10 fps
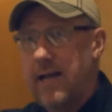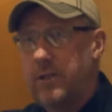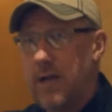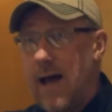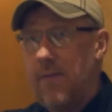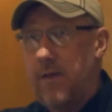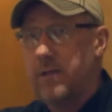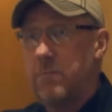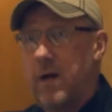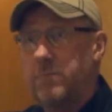I shot
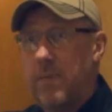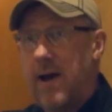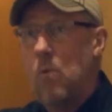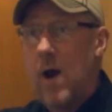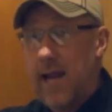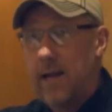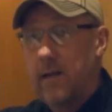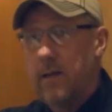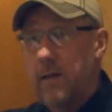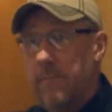this much by
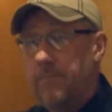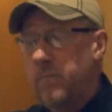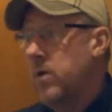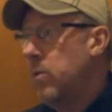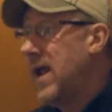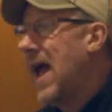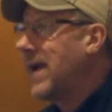weight. We